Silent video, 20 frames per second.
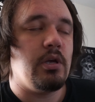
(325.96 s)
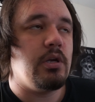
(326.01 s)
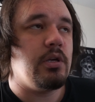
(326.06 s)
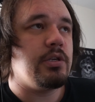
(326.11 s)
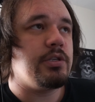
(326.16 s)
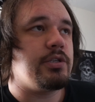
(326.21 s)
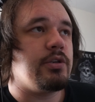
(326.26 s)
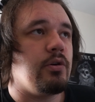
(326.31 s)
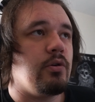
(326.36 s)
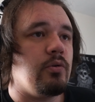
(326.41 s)

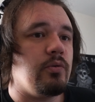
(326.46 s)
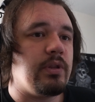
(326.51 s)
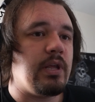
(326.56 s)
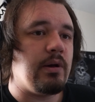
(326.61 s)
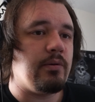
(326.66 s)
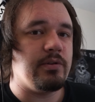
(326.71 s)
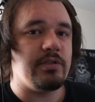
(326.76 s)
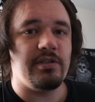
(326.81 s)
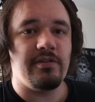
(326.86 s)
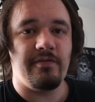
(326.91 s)
So
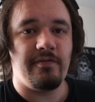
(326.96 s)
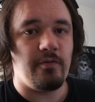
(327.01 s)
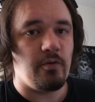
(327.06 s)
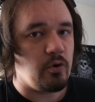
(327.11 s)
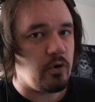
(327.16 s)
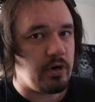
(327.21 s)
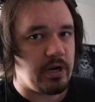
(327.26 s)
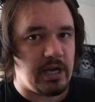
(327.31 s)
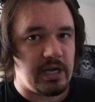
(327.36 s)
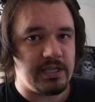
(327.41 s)
that was the
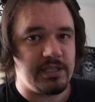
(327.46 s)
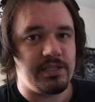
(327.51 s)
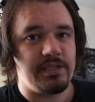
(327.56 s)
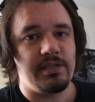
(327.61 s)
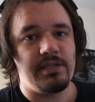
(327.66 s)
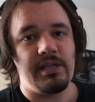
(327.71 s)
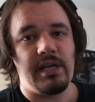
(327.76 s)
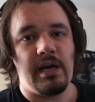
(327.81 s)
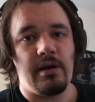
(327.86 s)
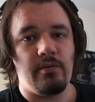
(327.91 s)

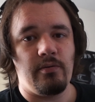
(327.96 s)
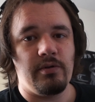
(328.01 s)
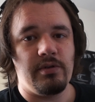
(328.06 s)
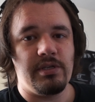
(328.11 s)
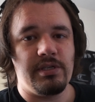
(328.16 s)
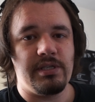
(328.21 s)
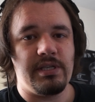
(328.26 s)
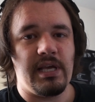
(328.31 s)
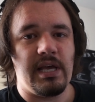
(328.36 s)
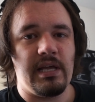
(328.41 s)
4S. That
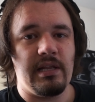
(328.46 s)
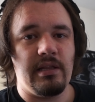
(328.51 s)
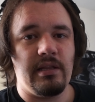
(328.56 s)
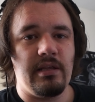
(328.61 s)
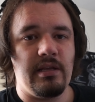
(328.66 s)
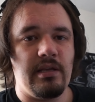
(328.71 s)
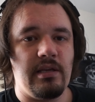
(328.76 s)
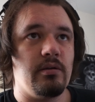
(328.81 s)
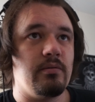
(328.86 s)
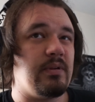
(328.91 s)
was then
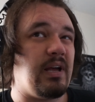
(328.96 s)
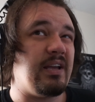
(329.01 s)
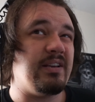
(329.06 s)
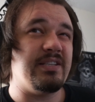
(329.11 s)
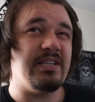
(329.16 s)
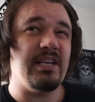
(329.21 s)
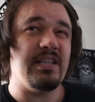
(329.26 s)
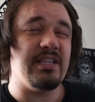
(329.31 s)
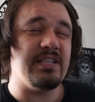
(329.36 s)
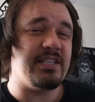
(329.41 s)
I'd
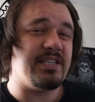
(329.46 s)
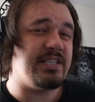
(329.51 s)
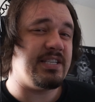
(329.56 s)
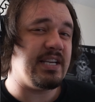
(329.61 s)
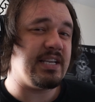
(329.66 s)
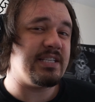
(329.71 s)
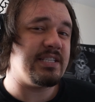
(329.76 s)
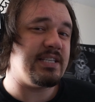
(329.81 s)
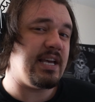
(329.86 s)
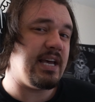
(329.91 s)
say the
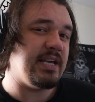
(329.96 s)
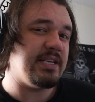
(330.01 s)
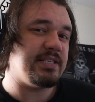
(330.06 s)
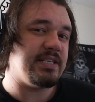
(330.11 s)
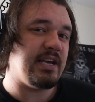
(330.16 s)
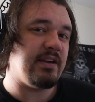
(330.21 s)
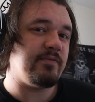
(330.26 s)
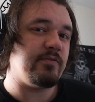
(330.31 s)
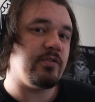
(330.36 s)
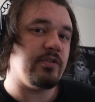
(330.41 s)
6S
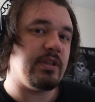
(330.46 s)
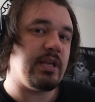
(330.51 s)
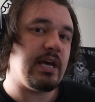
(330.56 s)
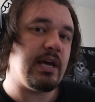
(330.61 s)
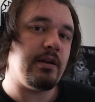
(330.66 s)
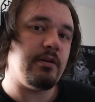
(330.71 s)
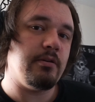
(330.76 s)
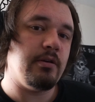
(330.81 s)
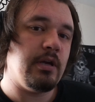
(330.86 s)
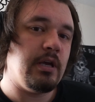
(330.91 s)
after
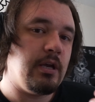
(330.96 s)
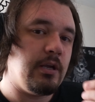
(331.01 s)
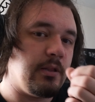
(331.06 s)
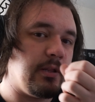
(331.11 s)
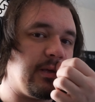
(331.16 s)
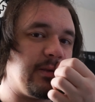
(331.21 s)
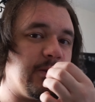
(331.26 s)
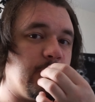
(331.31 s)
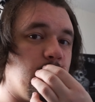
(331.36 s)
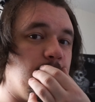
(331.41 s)
that.
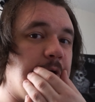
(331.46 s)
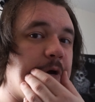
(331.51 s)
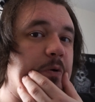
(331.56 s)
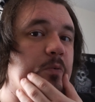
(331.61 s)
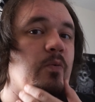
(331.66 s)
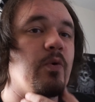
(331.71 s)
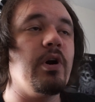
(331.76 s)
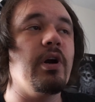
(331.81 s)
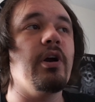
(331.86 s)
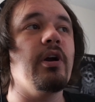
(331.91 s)
Like the
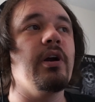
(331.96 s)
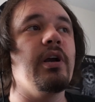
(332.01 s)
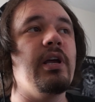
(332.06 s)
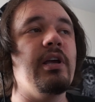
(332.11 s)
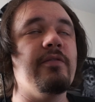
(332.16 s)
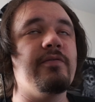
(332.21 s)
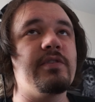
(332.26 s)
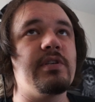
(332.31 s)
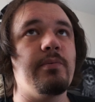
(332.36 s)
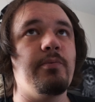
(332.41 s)
one where
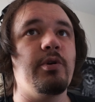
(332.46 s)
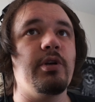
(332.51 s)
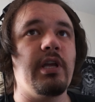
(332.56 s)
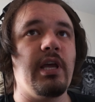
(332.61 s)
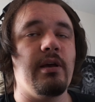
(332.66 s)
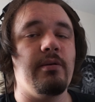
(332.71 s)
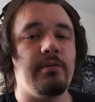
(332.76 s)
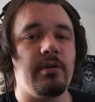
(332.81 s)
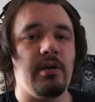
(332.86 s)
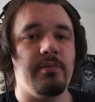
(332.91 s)
if someone
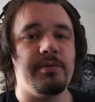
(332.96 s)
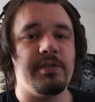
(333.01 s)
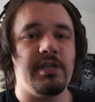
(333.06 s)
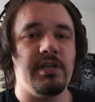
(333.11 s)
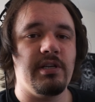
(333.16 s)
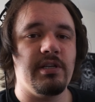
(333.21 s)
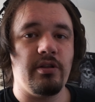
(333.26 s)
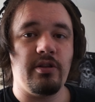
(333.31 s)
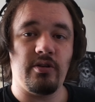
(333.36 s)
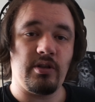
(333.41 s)
comes
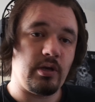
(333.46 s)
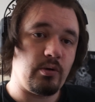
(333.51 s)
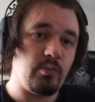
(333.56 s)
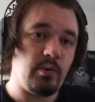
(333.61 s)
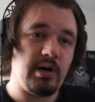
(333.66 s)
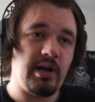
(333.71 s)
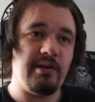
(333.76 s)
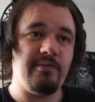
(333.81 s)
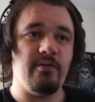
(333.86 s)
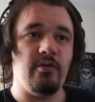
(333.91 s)
in, they're like,
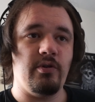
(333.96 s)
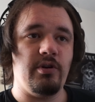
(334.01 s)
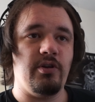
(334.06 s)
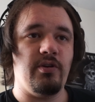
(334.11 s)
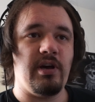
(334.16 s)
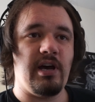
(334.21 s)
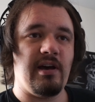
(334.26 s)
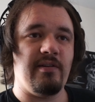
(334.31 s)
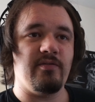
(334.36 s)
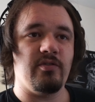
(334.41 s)
what iPhone do you
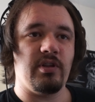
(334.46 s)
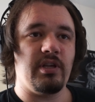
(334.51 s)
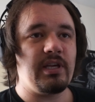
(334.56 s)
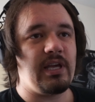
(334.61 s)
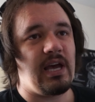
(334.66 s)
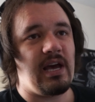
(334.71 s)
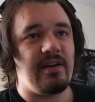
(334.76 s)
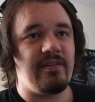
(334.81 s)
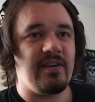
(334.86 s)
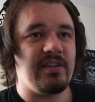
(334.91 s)
have? They're like,
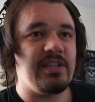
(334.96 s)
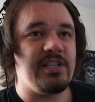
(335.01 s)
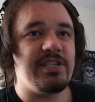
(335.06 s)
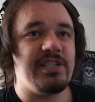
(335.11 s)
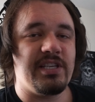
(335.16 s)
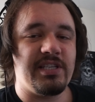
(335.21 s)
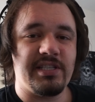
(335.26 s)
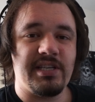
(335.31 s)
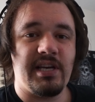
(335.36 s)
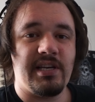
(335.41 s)
yeah, I got the
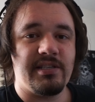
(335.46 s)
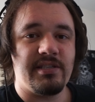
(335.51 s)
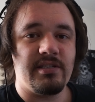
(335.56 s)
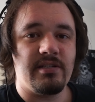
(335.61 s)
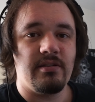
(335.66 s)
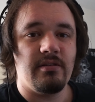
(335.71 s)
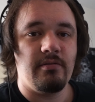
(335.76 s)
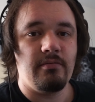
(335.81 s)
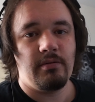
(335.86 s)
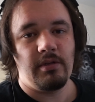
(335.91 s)

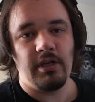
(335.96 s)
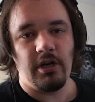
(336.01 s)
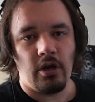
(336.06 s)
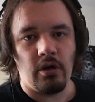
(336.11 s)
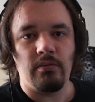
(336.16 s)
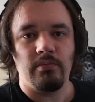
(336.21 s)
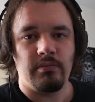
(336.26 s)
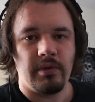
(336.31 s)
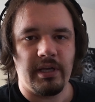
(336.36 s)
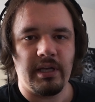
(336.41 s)
6S. You
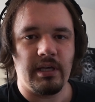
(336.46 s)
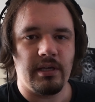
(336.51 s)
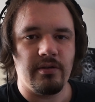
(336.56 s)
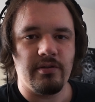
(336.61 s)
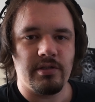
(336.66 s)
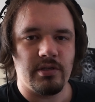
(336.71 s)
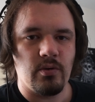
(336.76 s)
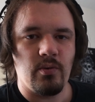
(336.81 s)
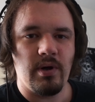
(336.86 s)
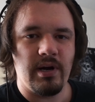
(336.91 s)
know, like it
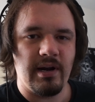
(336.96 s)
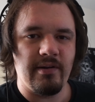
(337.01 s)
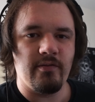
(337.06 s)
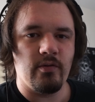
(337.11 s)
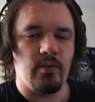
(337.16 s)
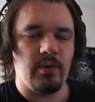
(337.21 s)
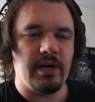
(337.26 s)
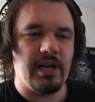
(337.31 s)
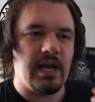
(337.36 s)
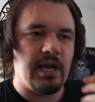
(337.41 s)
was the one
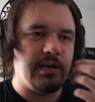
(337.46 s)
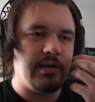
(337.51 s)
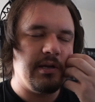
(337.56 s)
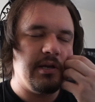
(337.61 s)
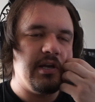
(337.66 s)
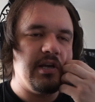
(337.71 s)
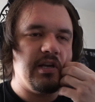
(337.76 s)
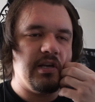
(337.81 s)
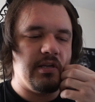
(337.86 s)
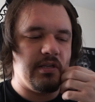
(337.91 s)
everyone had.
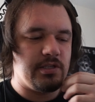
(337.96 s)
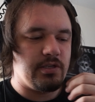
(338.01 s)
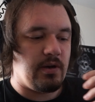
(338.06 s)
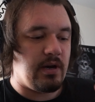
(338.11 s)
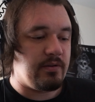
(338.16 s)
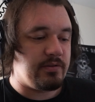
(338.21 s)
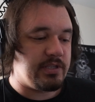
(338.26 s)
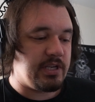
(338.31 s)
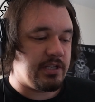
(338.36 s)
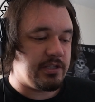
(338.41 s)
So I
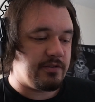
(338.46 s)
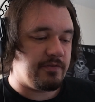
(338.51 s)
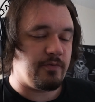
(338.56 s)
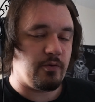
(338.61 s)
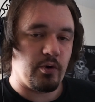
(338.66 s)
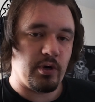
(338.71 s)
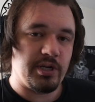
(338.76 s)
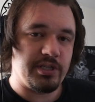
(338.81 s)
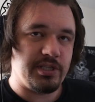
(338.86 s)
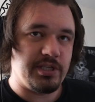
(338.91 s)
would say it's the
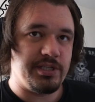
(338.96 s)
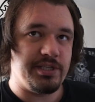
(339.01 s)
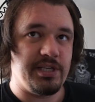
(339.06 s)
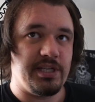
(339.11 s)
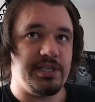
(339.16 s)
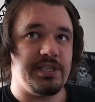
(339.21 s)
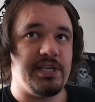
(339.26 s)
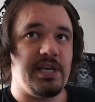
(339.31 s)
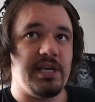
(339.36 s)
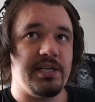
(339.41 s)
4S, the
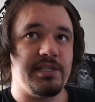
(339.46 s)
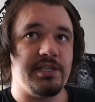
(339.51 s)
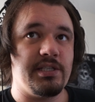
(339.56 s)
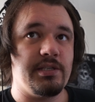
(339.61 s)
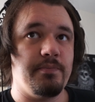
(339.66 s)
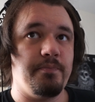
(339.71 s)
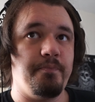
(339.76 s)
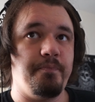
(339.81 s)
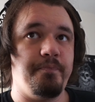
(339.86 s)
6S.